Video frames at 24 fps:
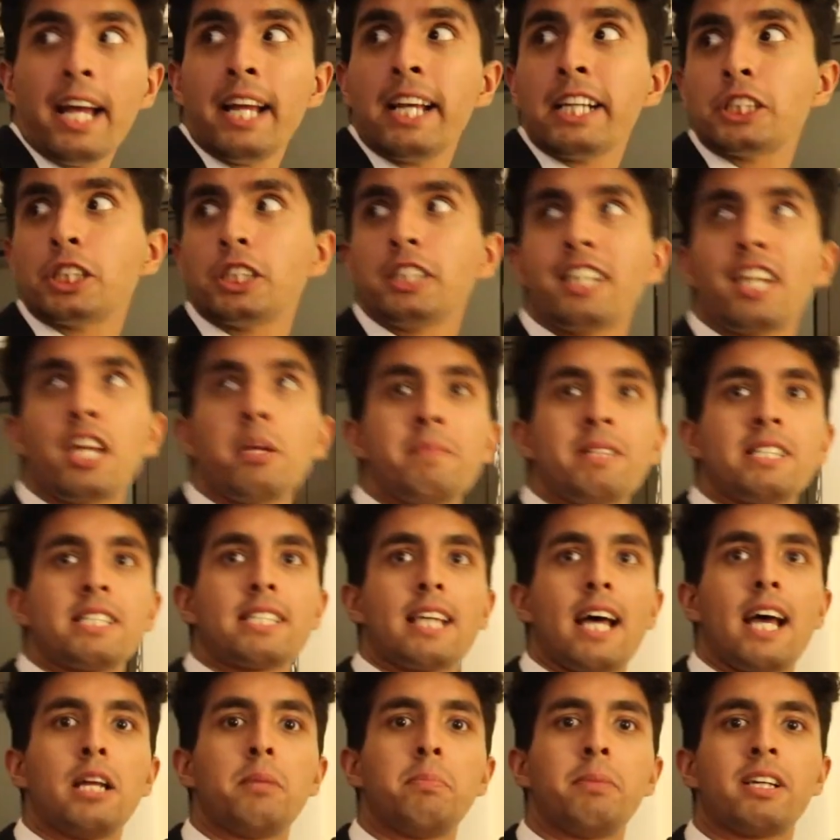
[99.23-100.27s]
I actually came
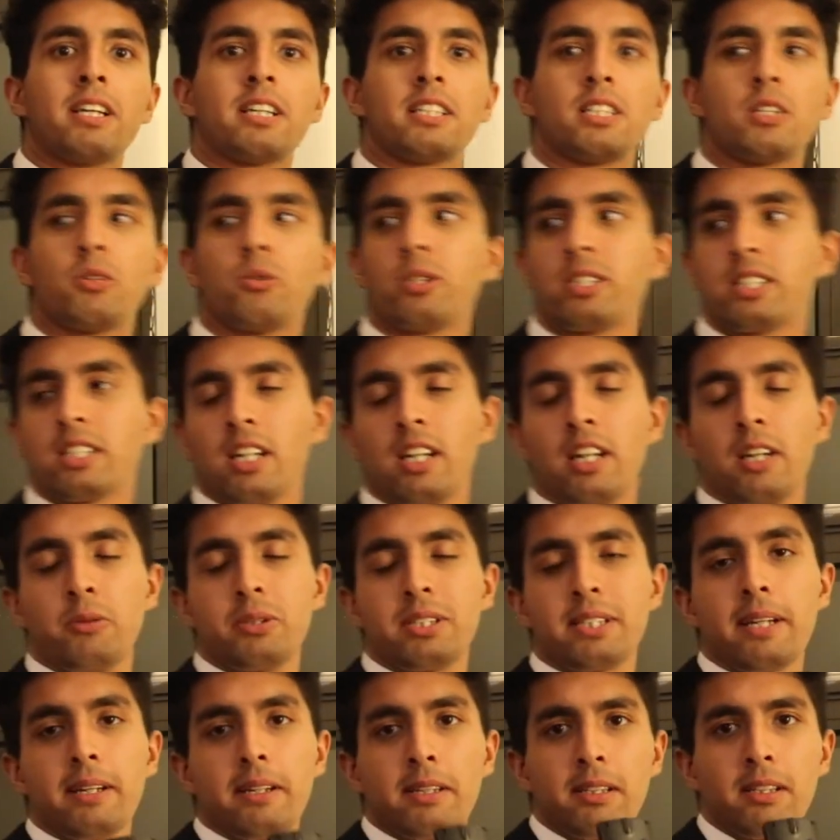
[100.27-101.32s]
inside because it was uh, it was
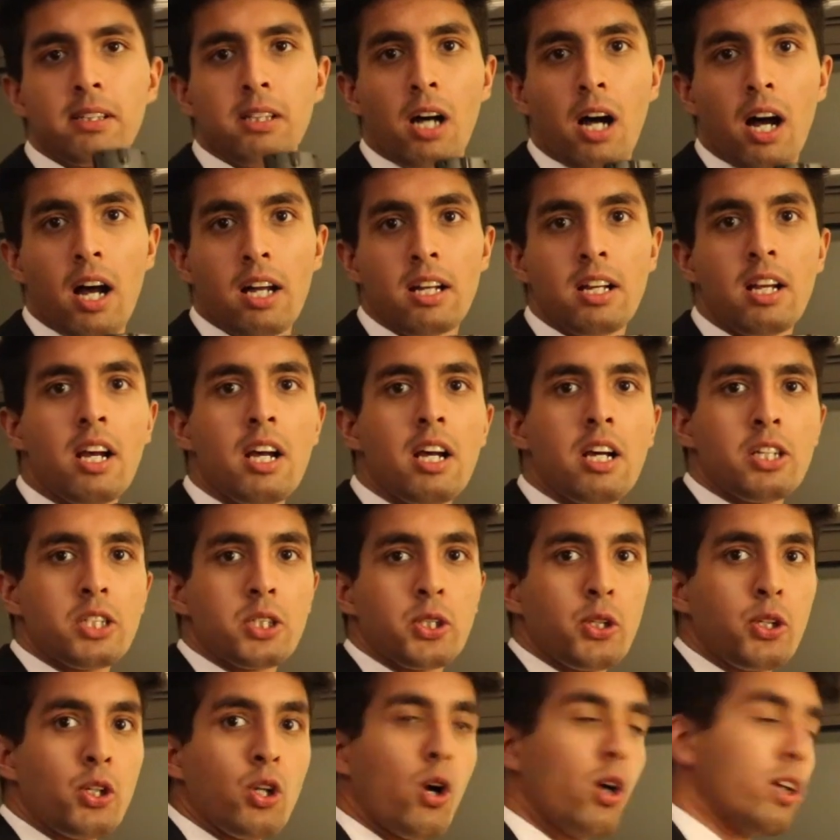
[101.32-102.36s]
getting a little hot. So
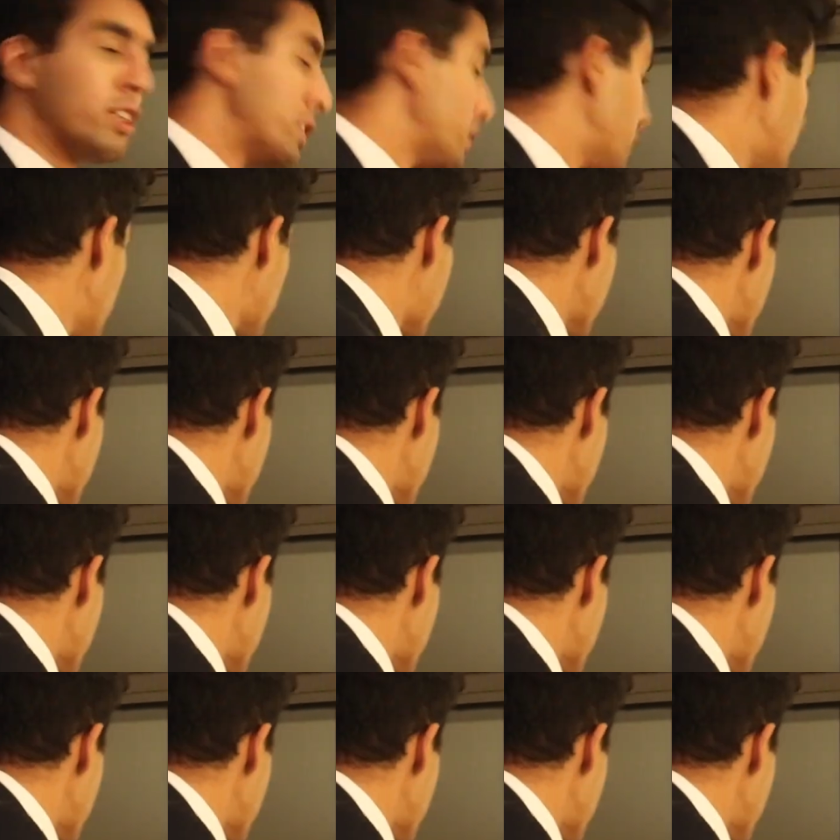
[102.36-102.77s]
you know you